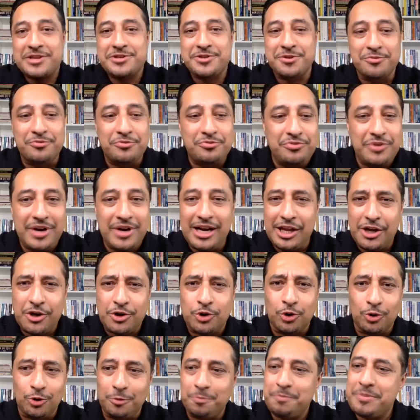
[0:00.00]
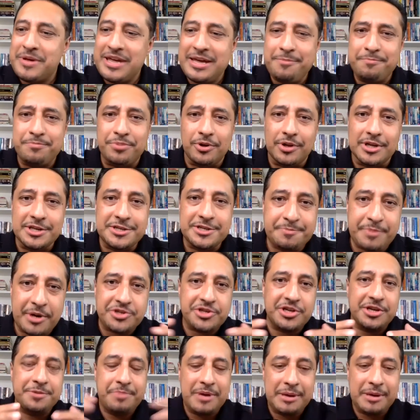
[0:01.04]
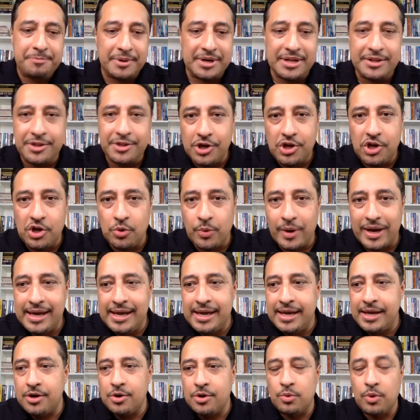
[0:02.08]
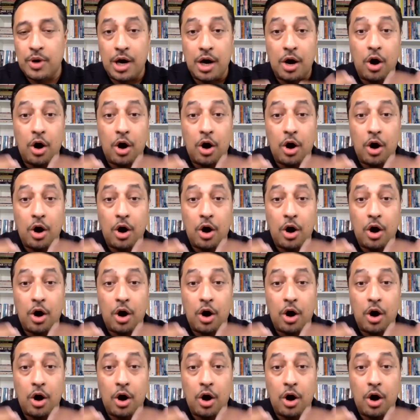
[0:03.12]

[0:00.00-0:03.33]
some really cool people, especially people in the UAE who are